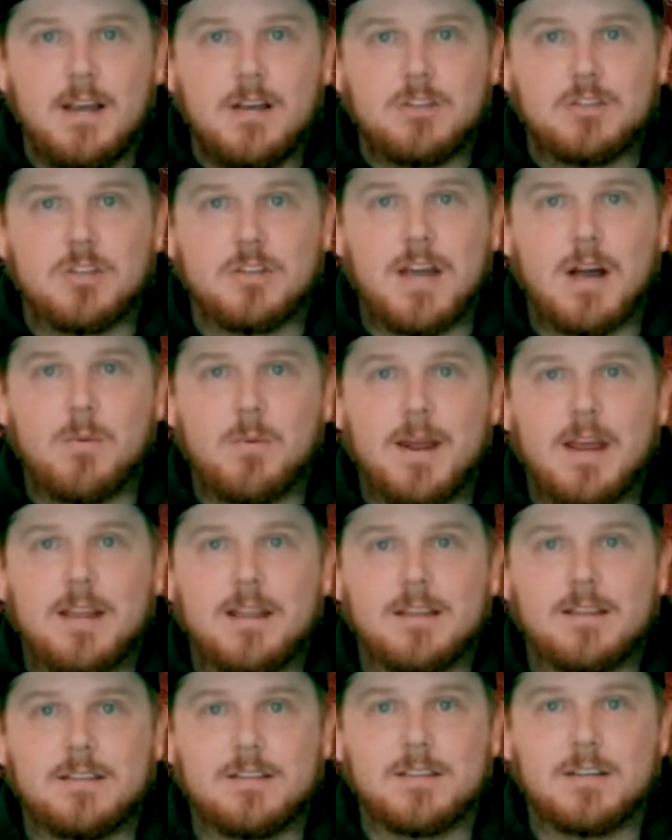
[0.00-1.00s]
so that way
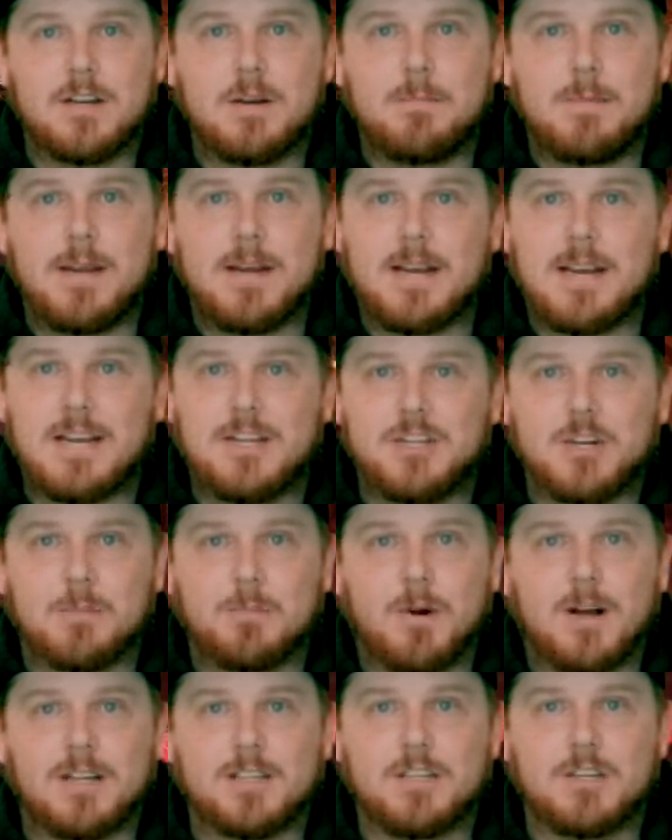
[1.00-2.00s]
this is going to be an easier
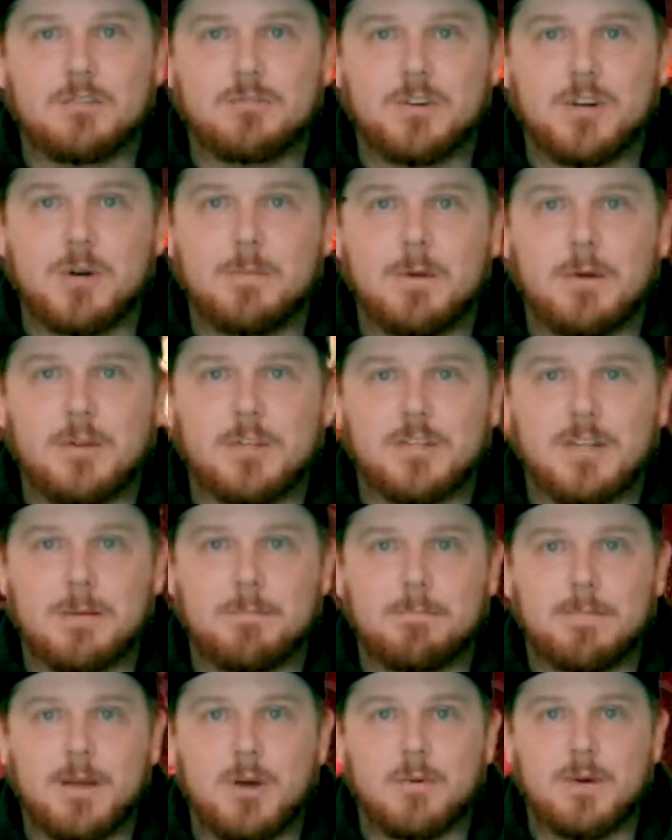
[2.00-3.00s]
process for you to be able to
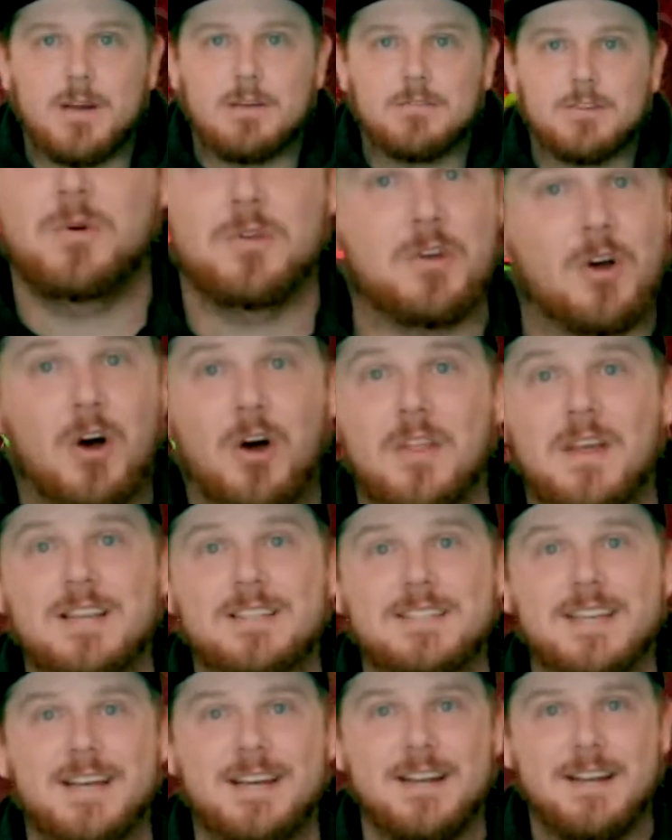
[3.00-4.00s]
skip Baal Waves. With all
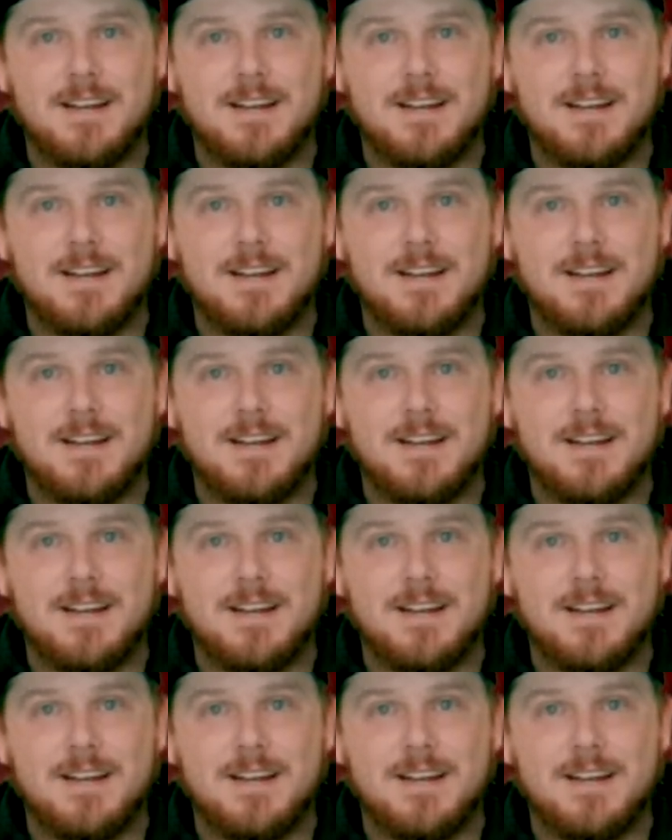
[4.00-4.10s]
that said,